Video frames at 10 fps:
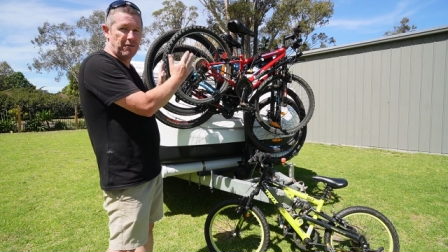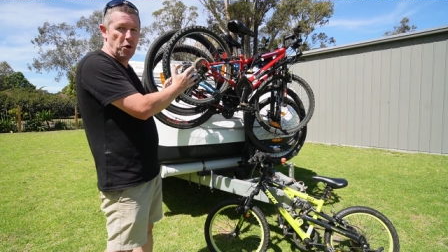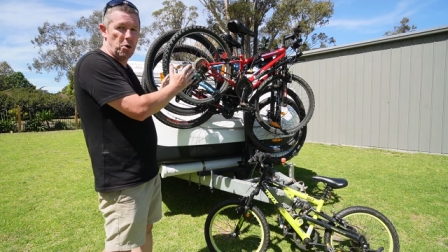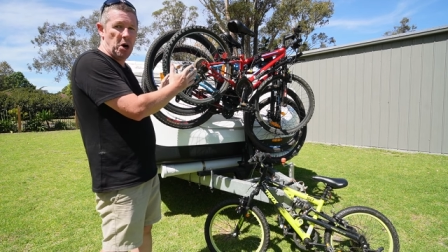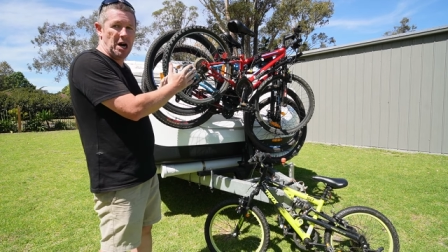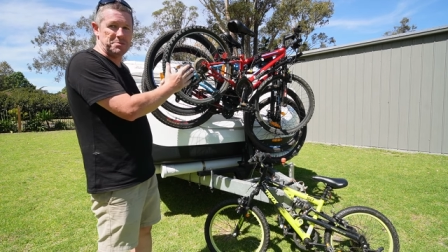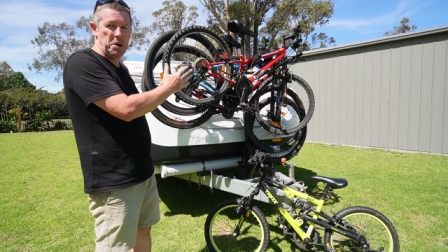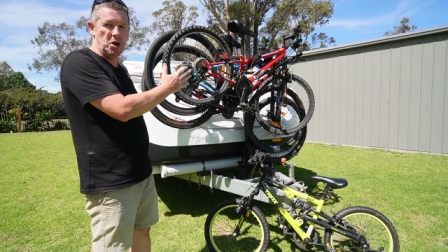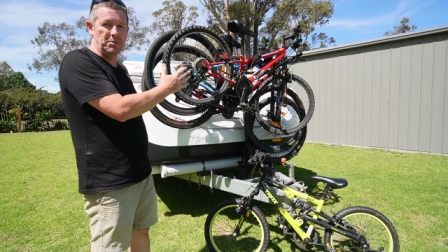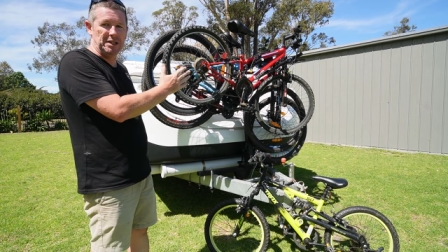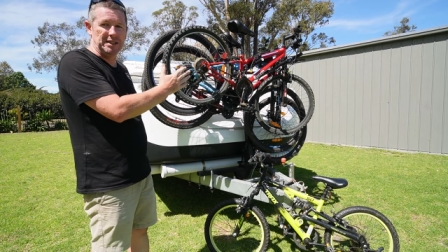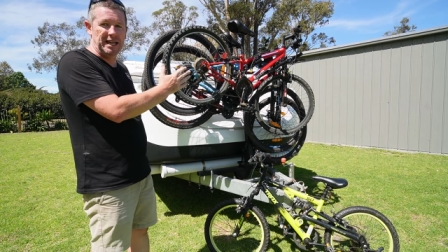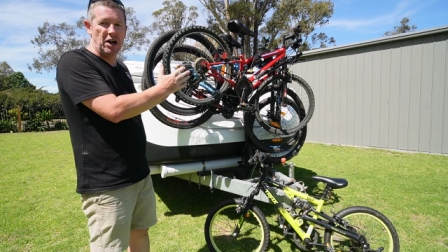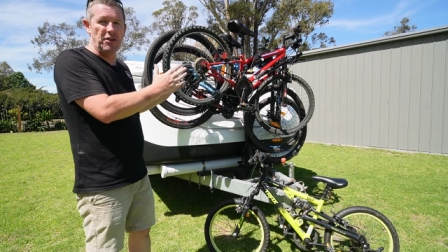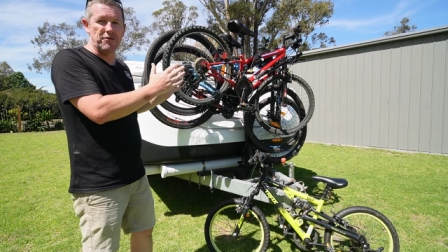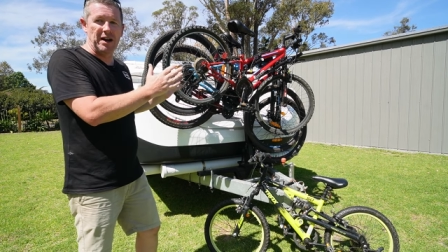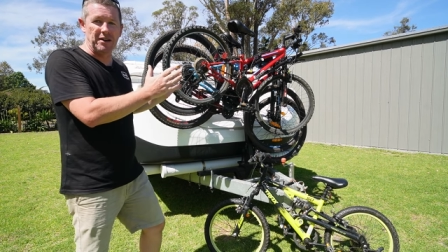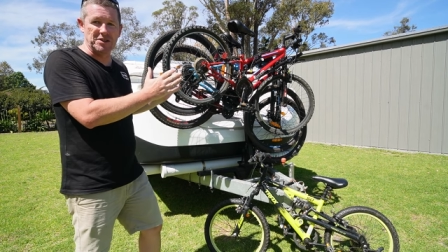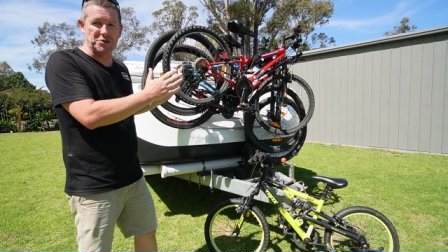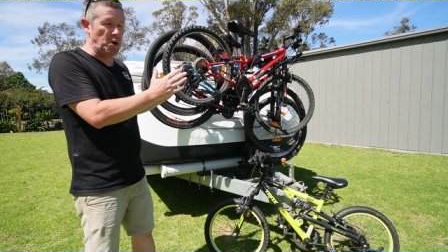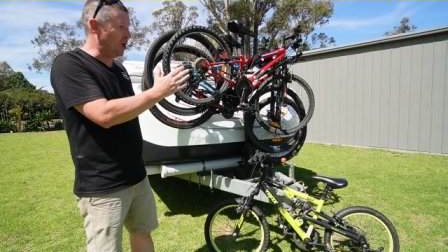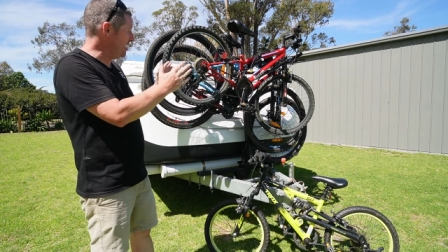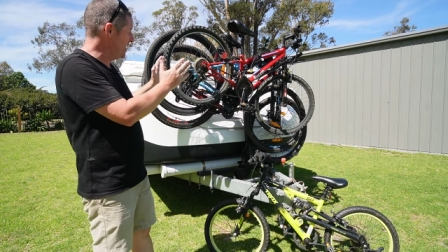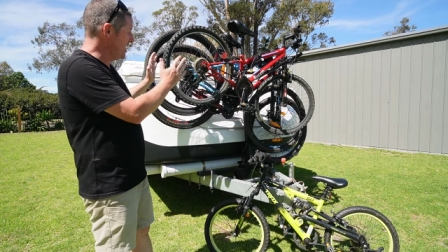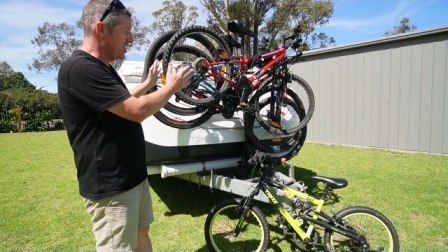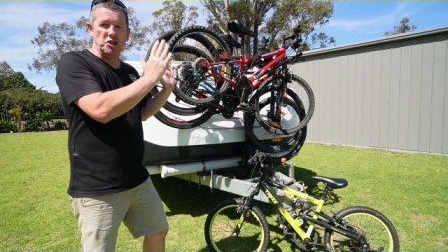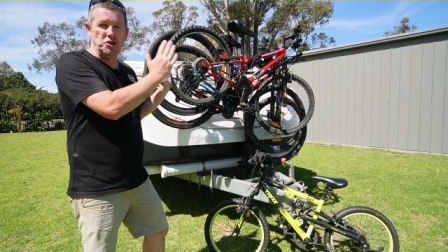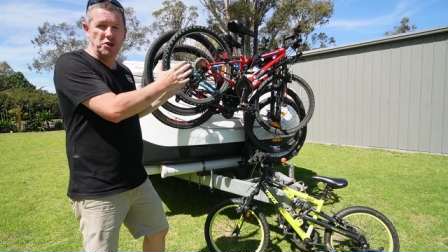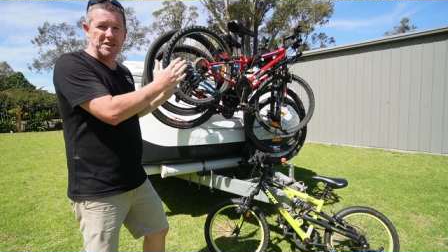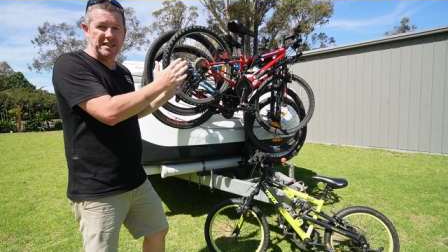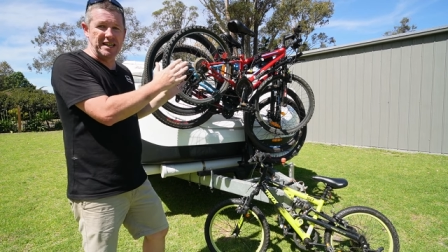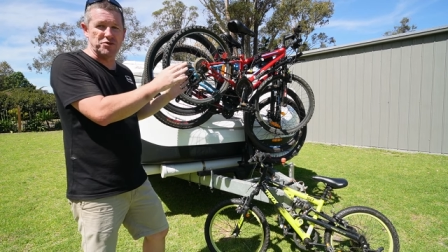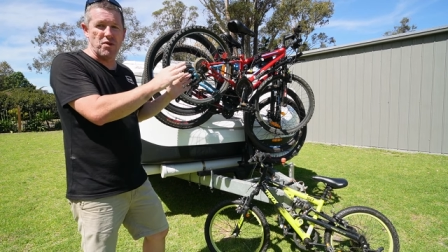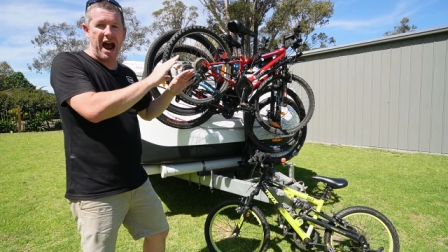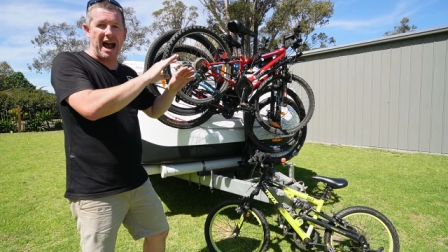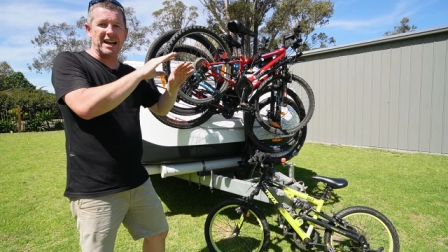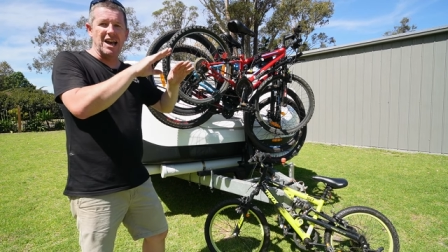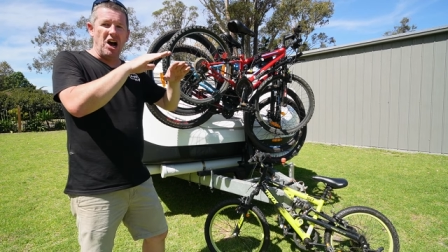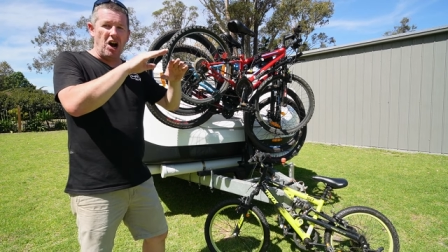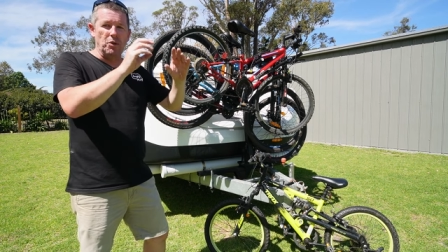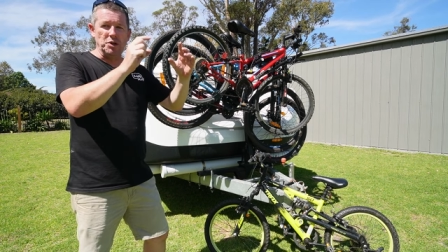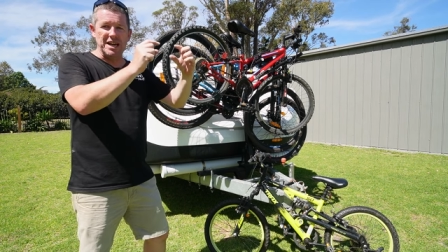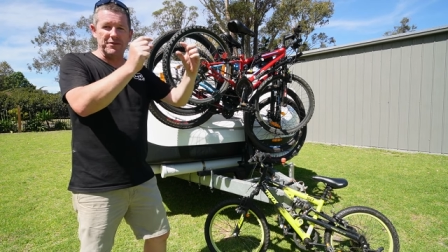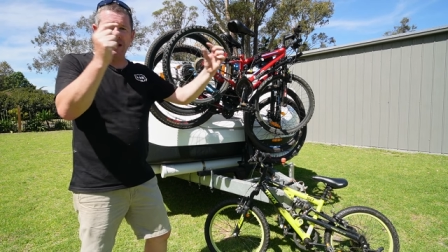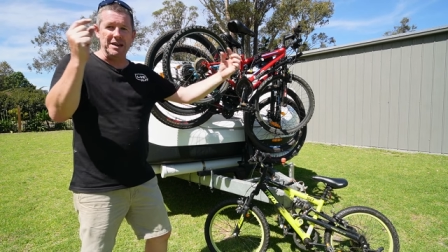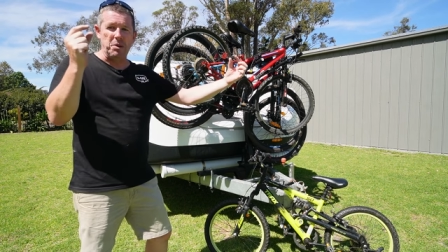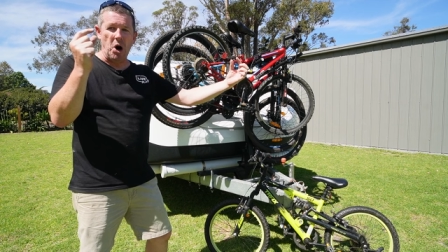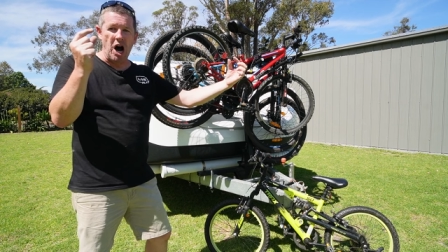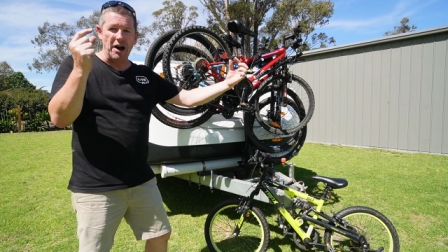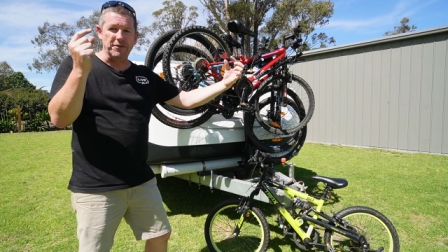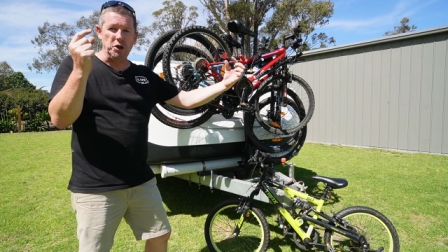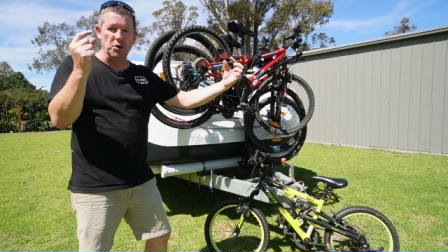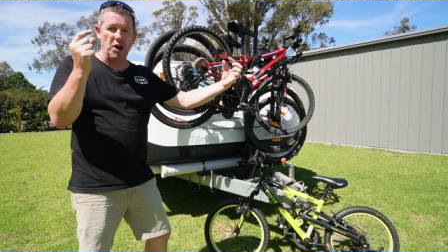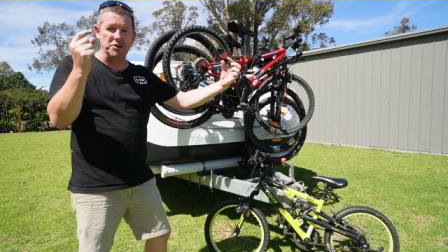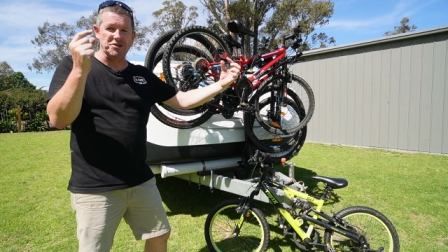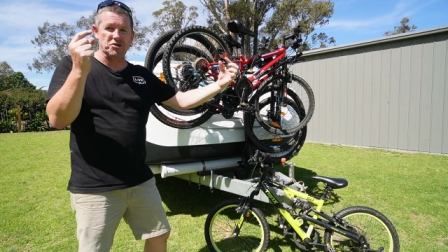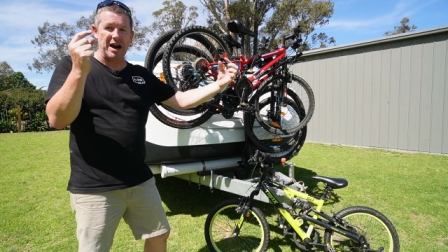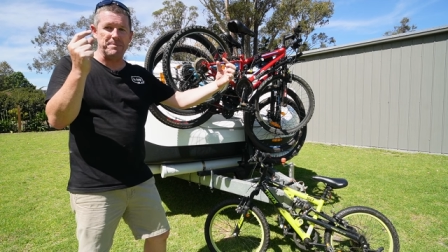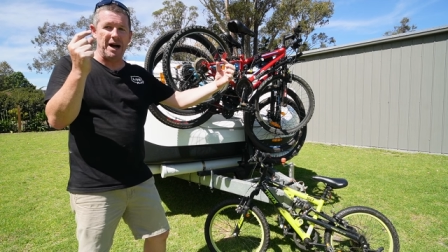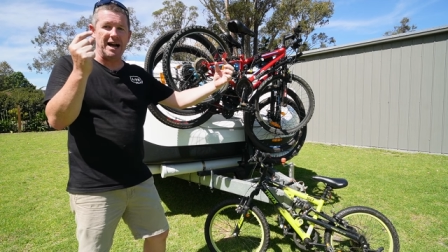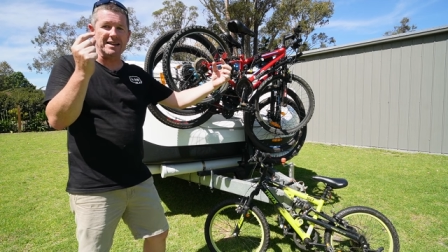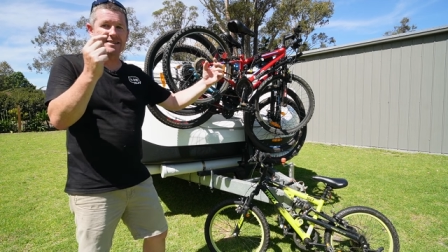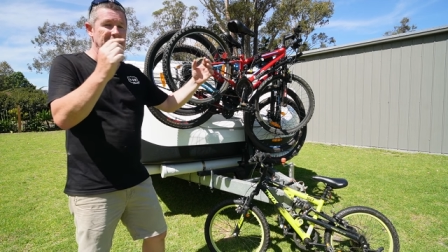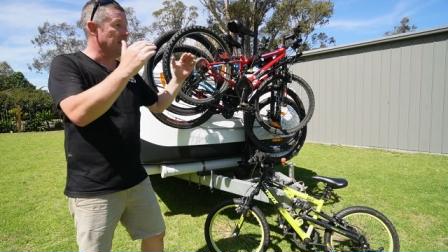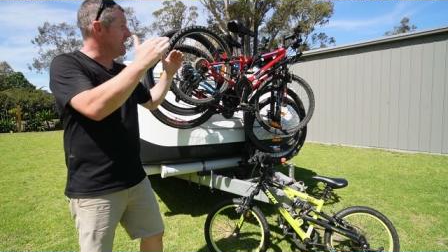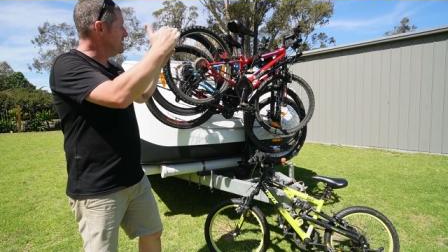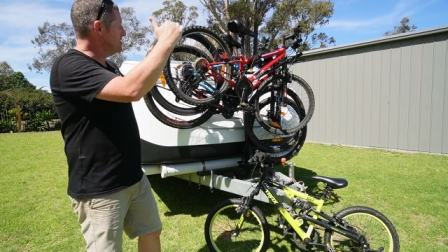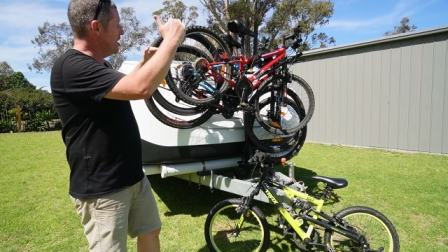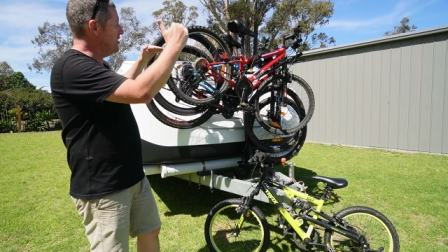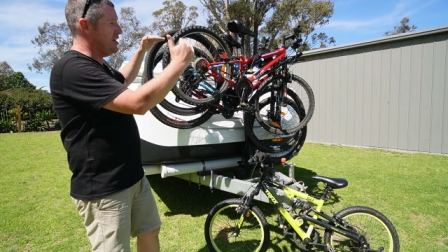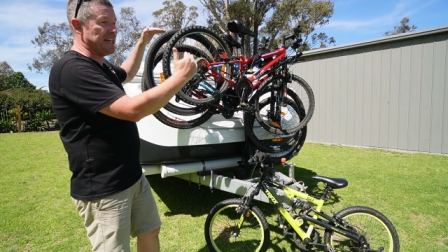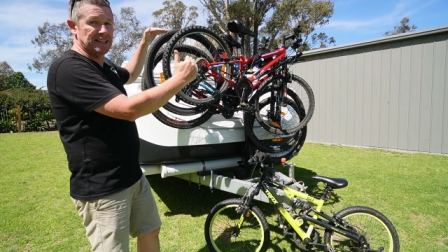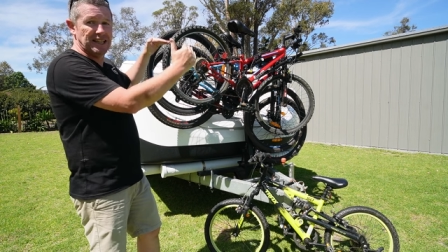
4 bikes permanently on the front of the Swan using this rack, I would definitely buy a few of those straight bars so that you can